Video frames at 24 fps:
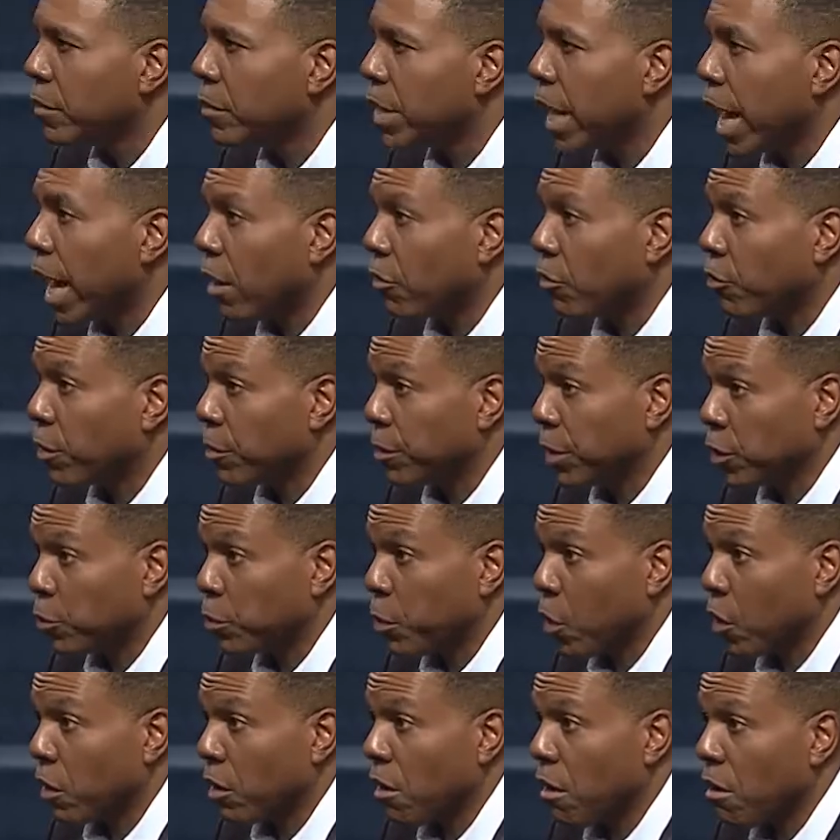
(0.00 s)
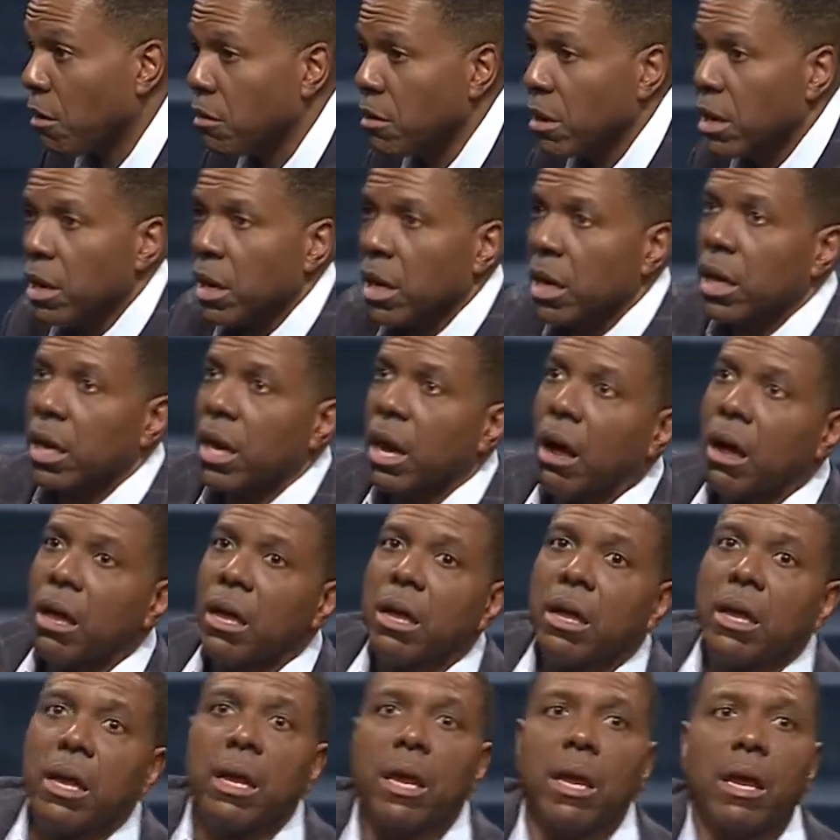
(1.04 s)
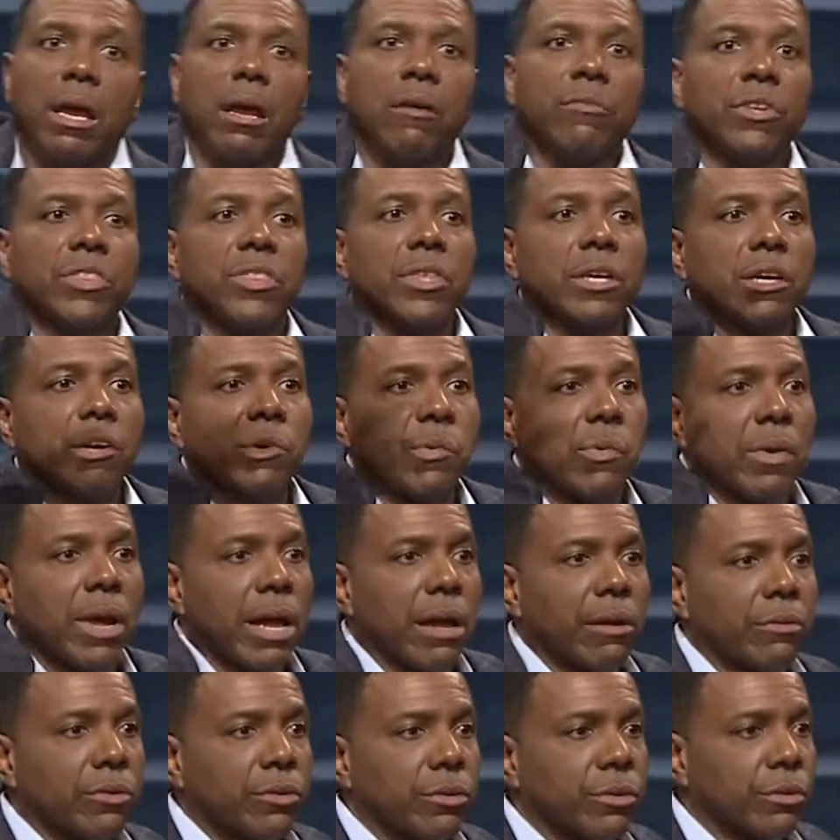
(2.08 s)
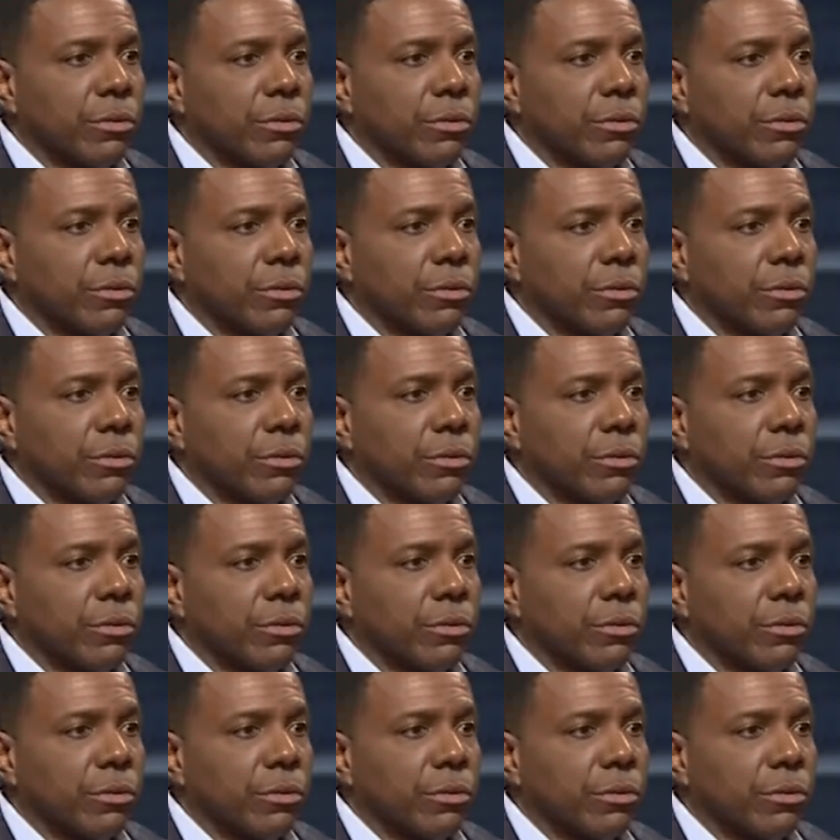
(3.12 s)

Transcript: Now, from this point on, everything around you